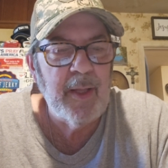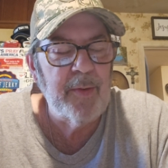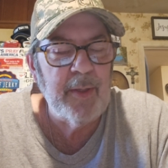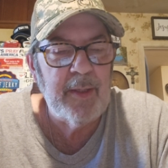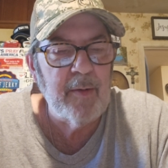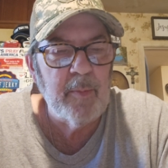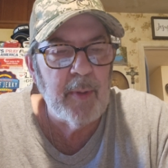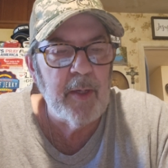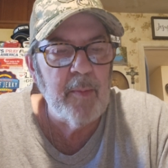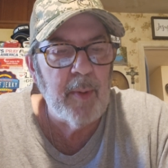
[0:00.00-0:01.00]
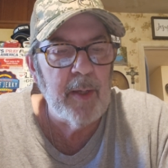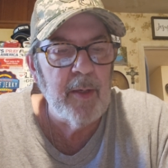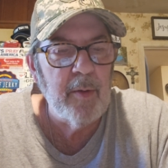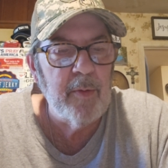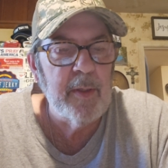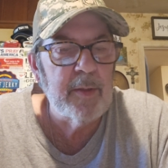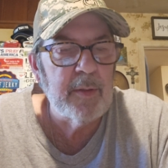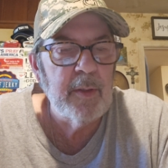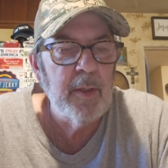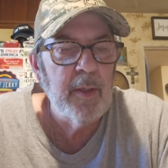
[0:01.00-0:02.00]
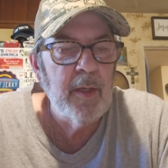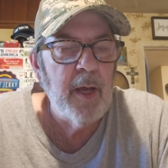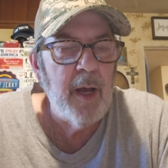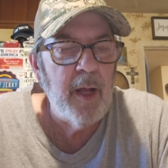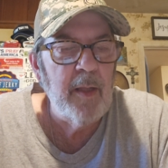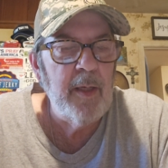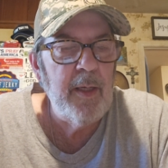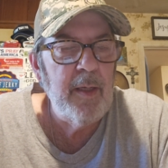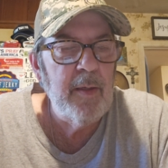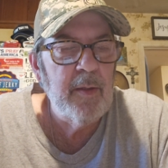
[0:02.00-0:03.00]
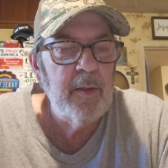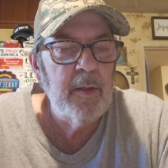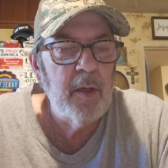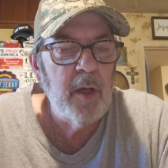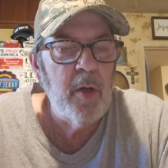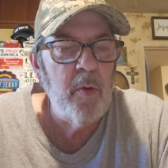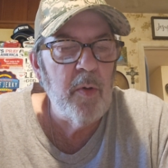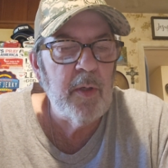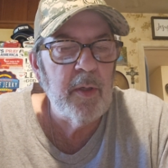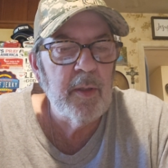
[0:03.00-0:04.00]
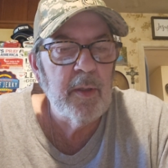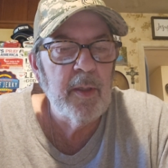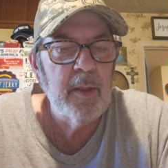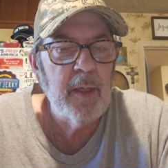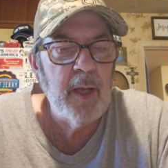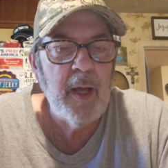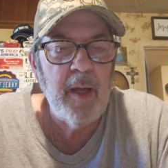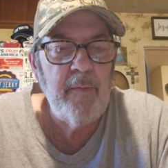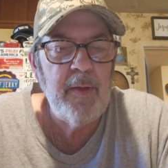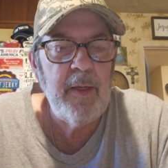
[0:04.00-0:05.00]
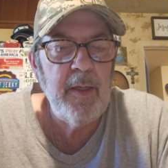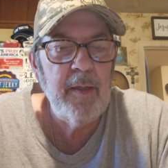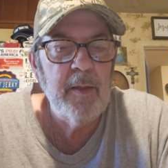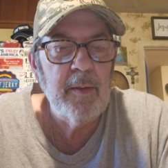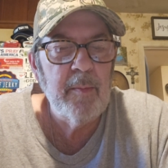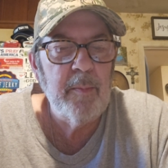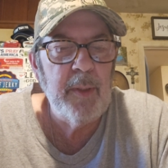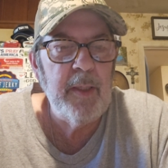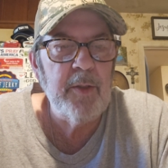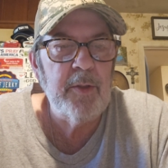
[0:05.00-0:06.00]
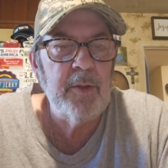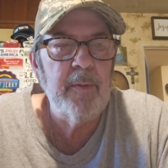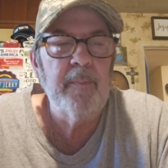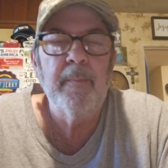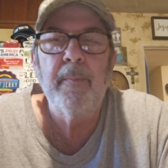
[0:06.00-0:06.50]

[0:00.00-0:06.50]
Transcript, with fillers: I think everybody might know this. Holly Oak Ivy Beech.